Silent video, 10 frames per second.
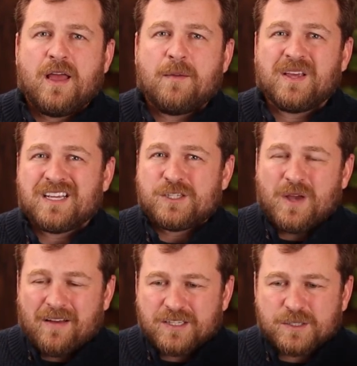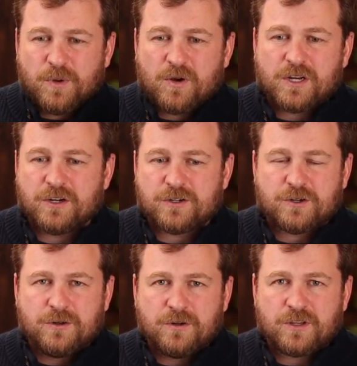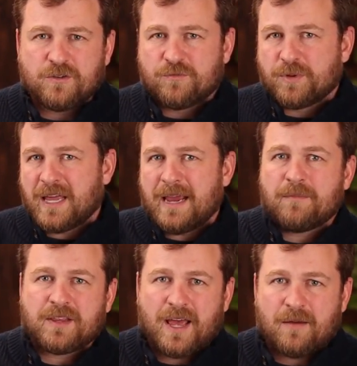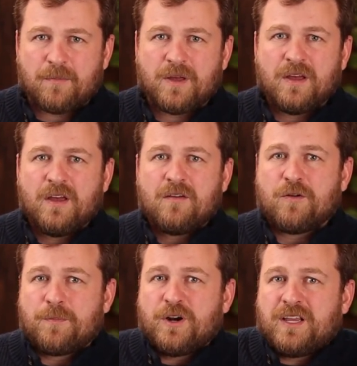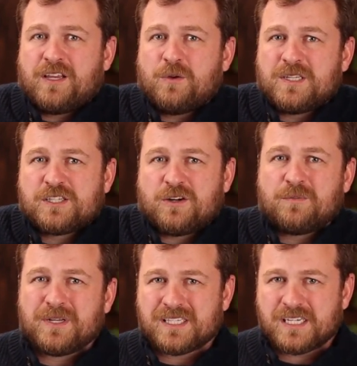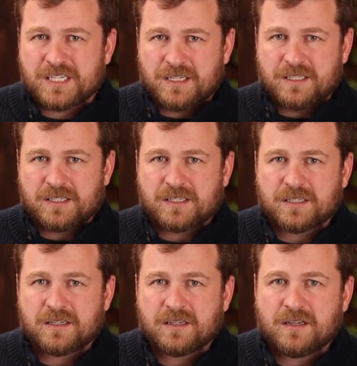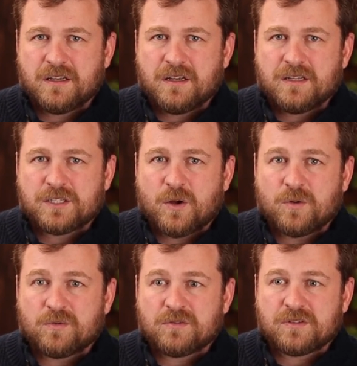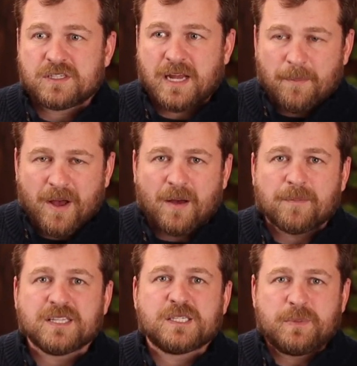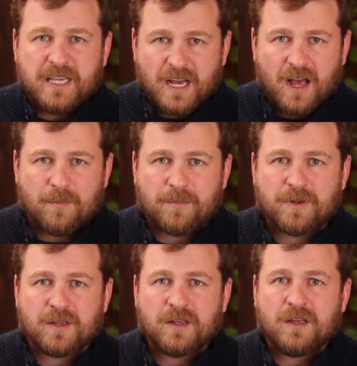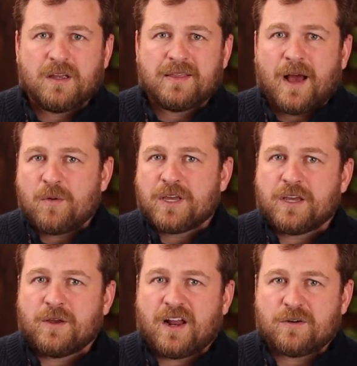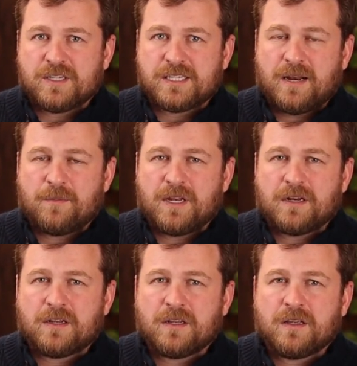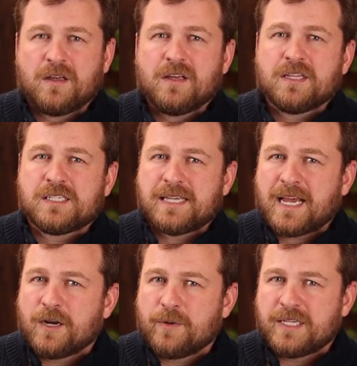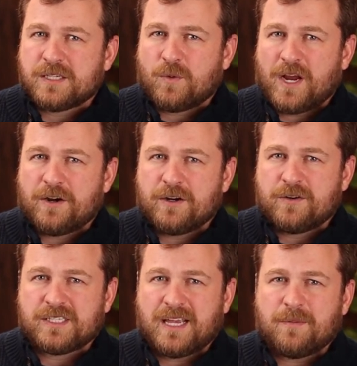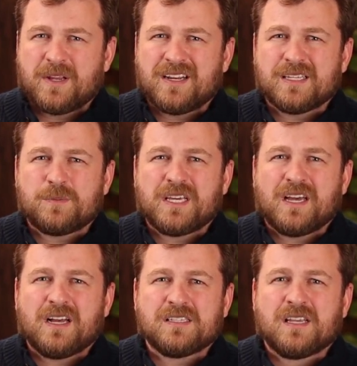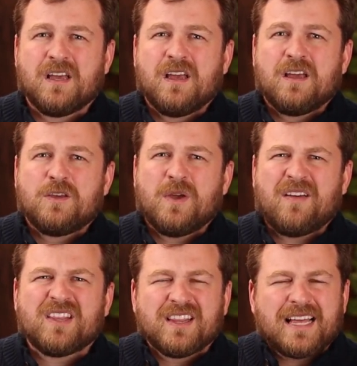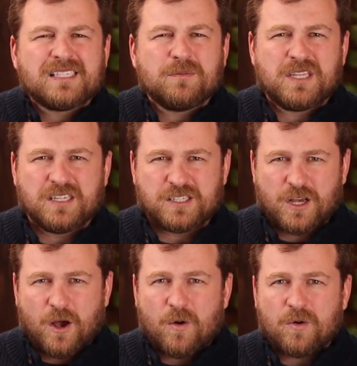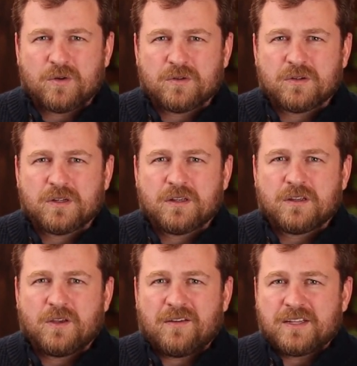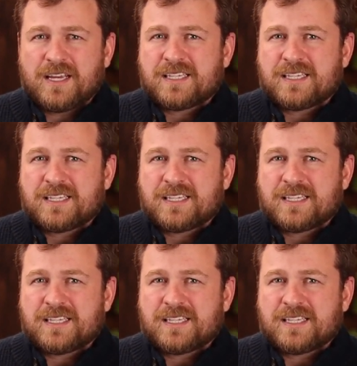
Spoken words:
And because you haven't spoken your truth, you've blamed them for putting you in certain positions. So step up and speak up. That will get you out of resentment. The second reason why you're in resentment is because you haven't let some things go. You haven't